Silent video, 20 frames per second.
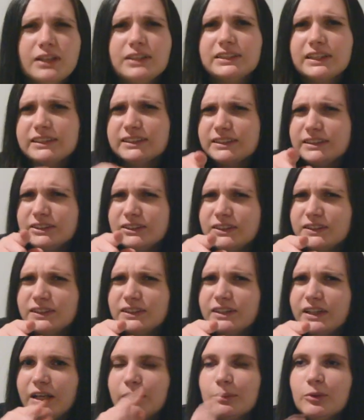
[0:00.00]
So that's still on
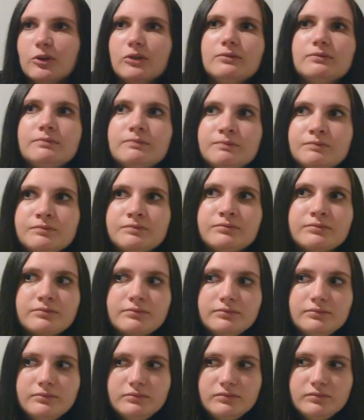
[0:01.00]
the table.
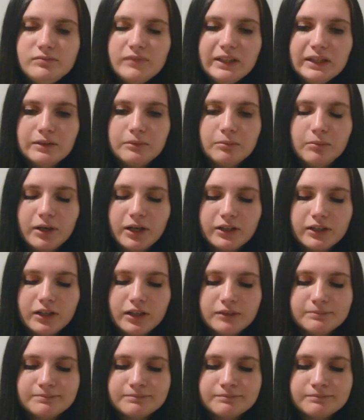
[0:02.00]
But
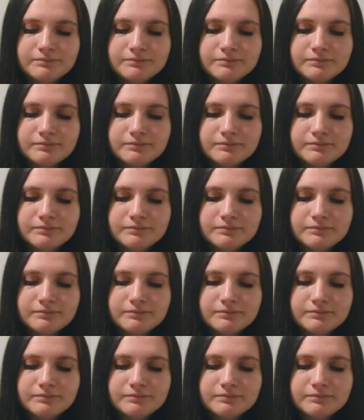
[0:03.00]
um